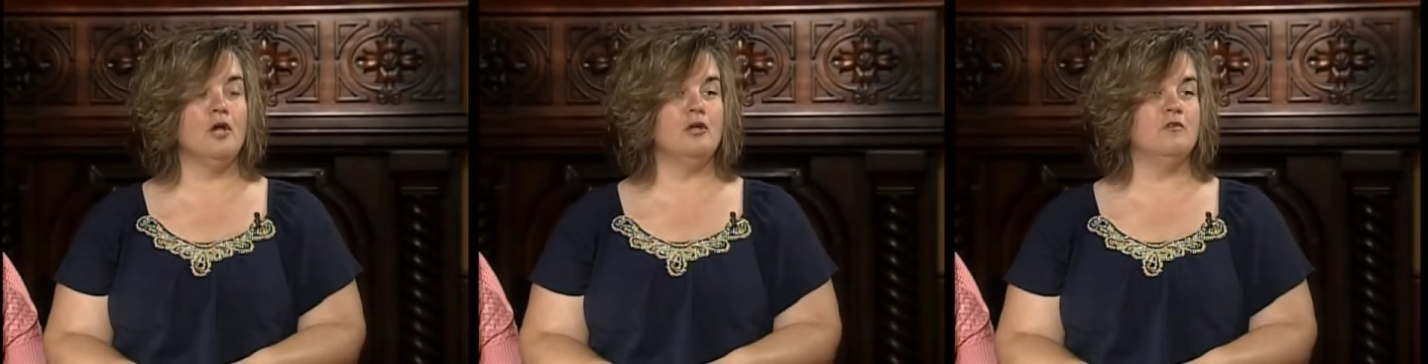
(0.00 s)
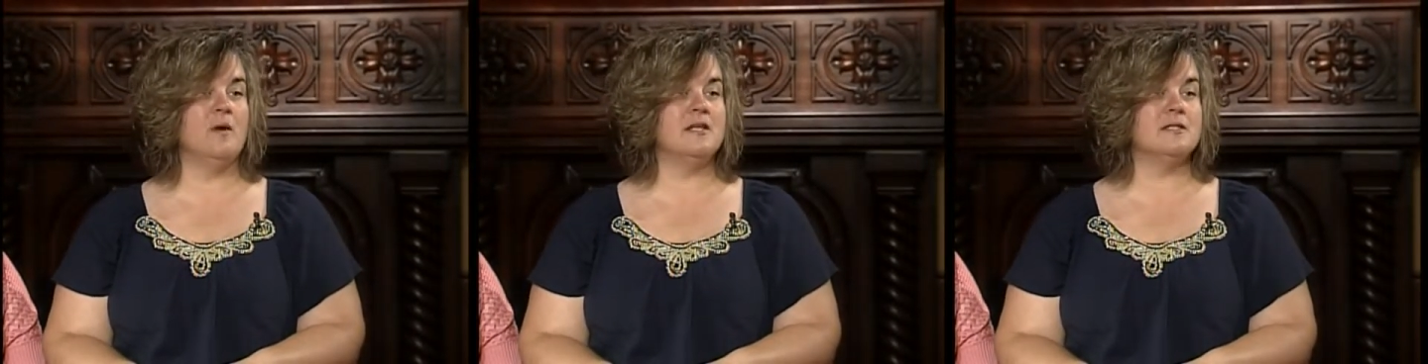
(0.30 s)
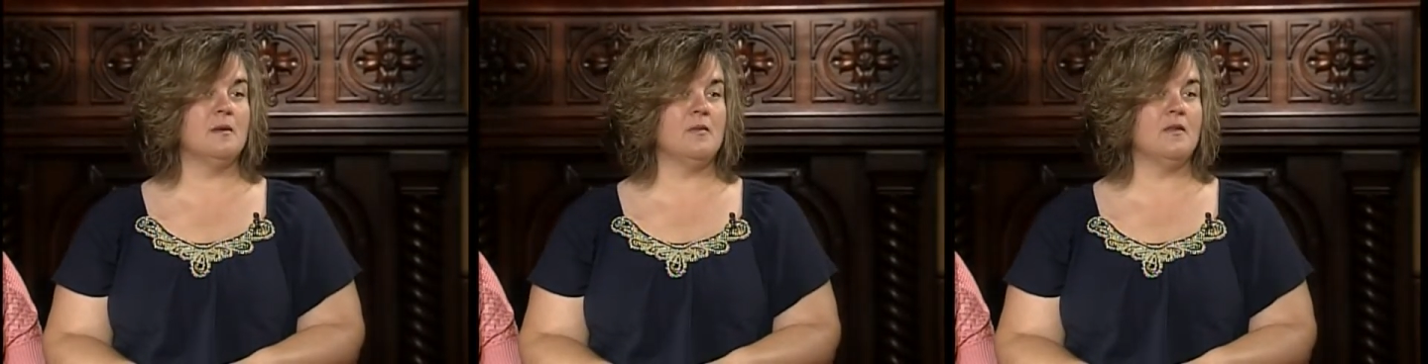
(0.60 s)
you've made
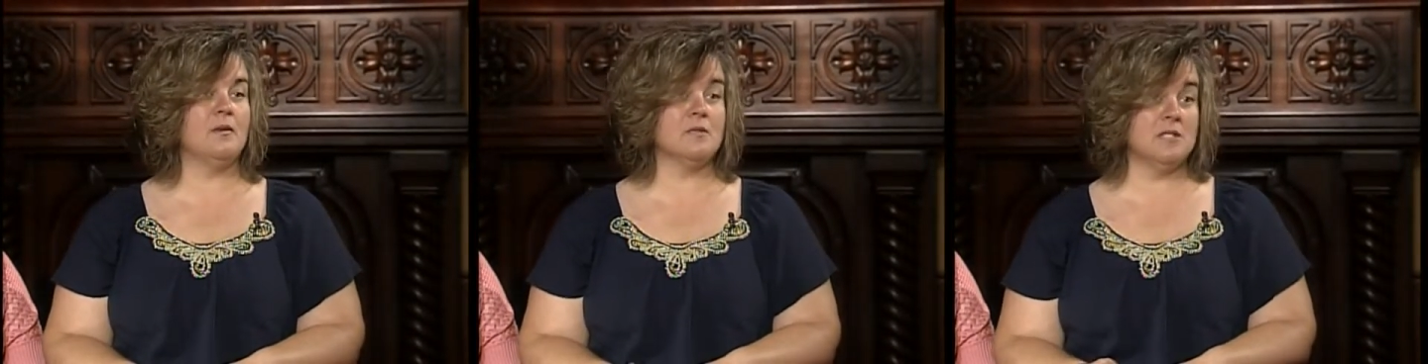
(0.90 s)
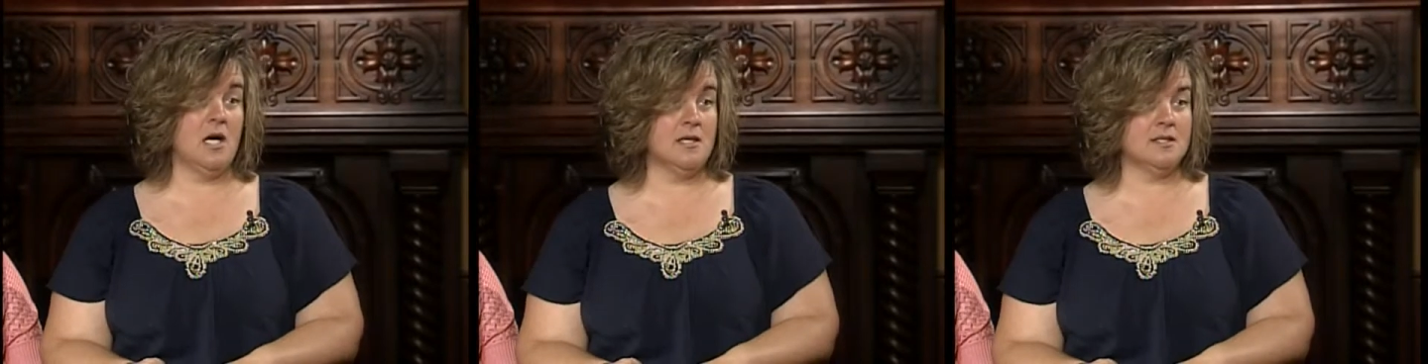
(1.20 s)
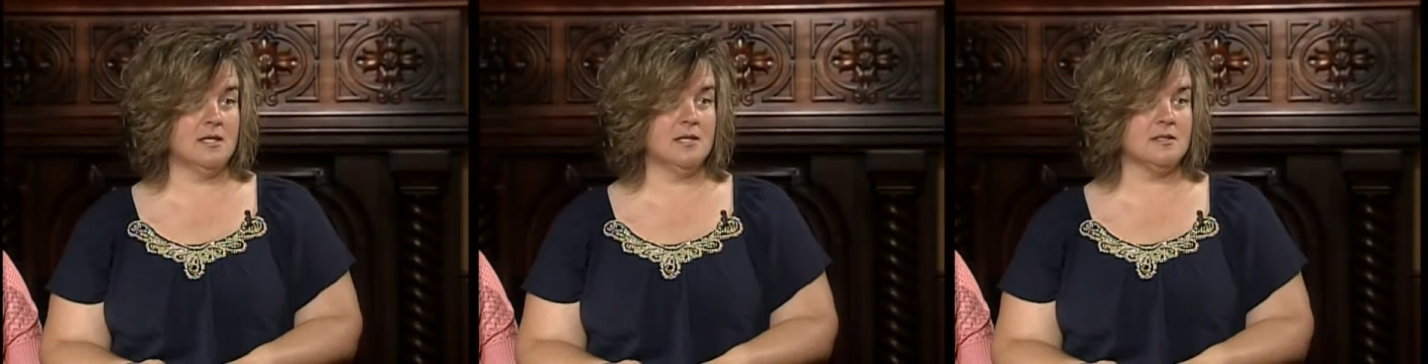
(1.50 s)
something that was
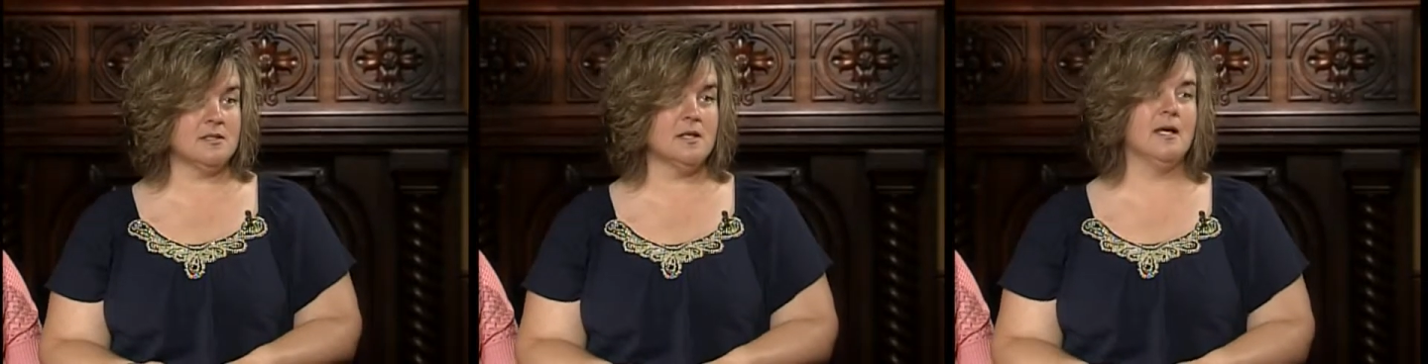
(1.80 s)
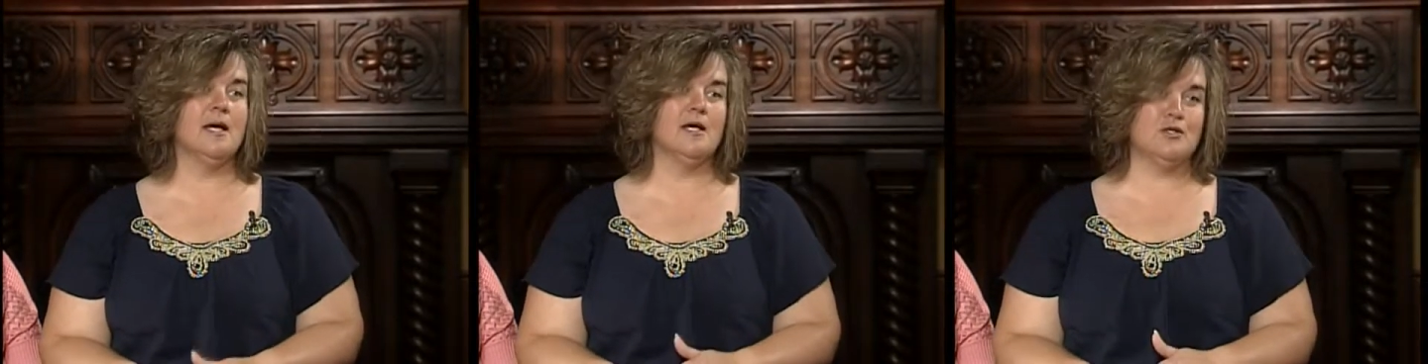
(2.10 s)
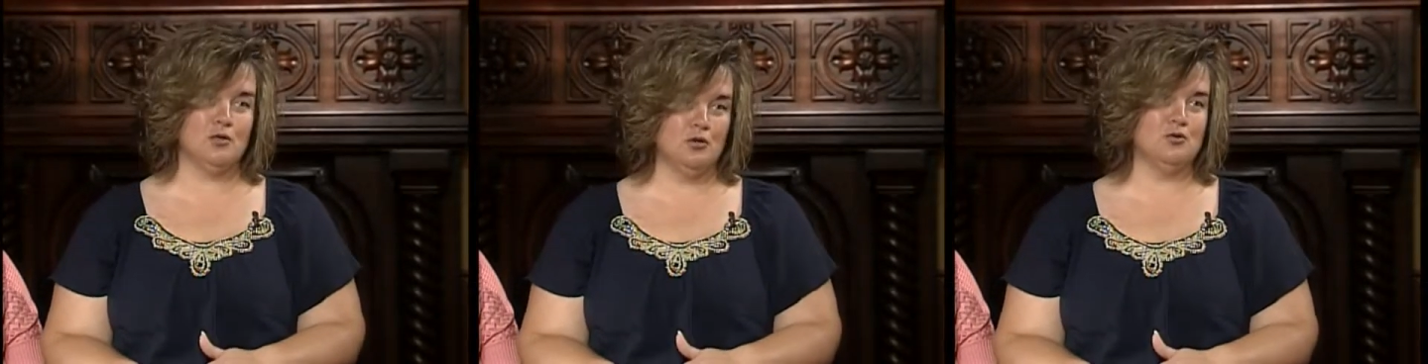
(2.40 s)
nonsense
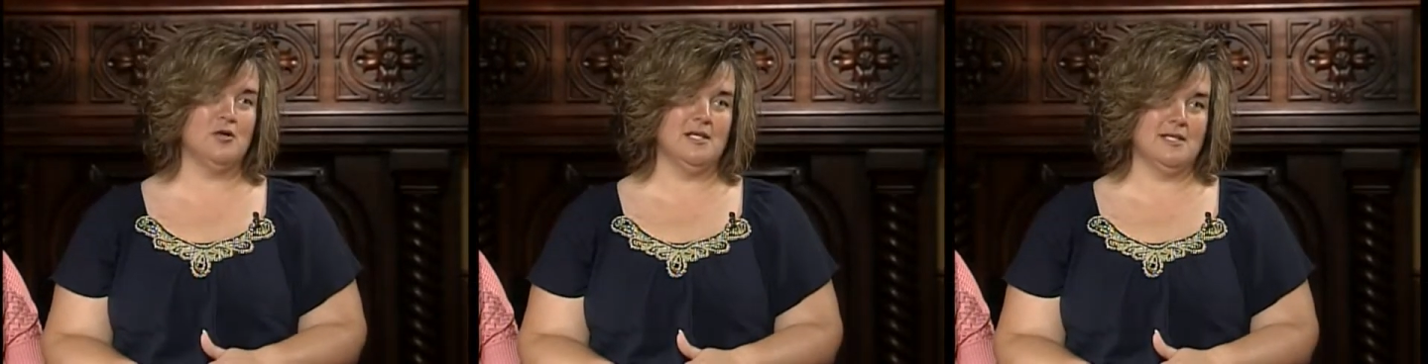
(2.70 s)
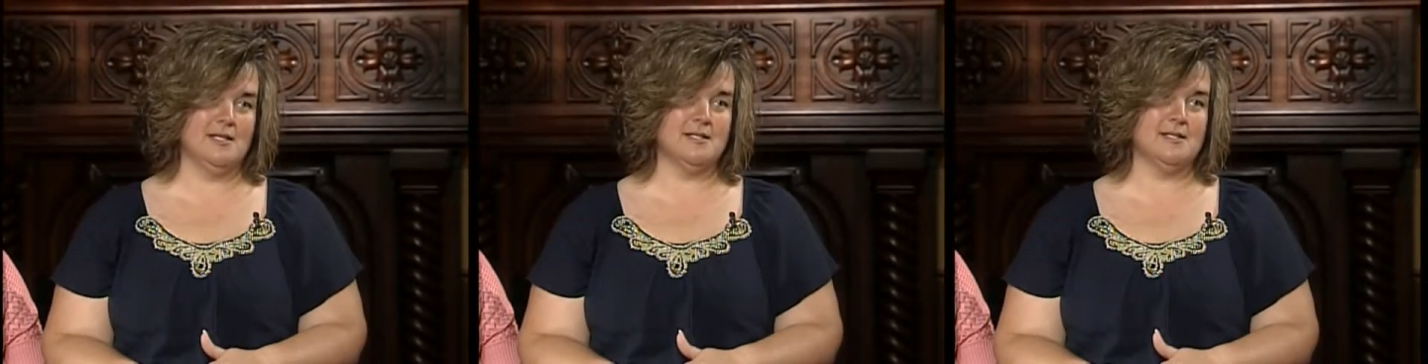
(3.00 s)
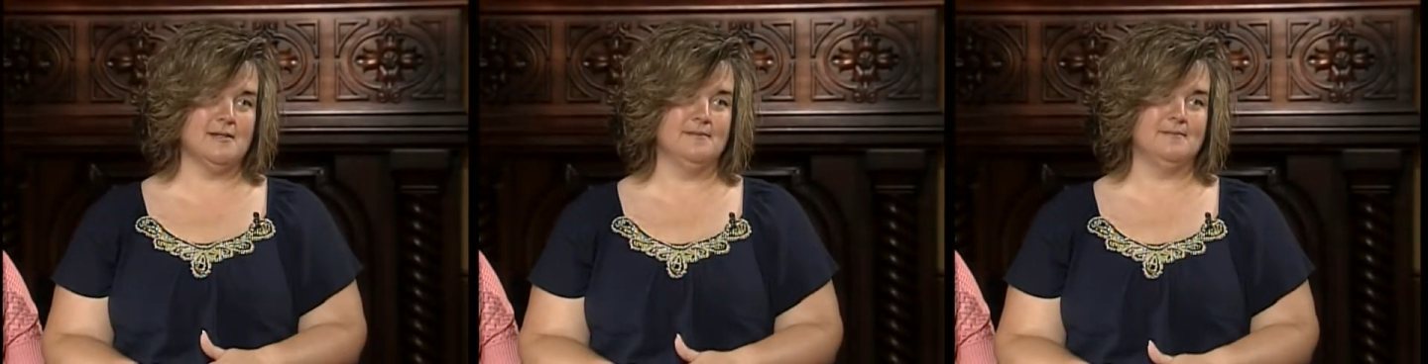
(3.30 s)
into nutrient-dense.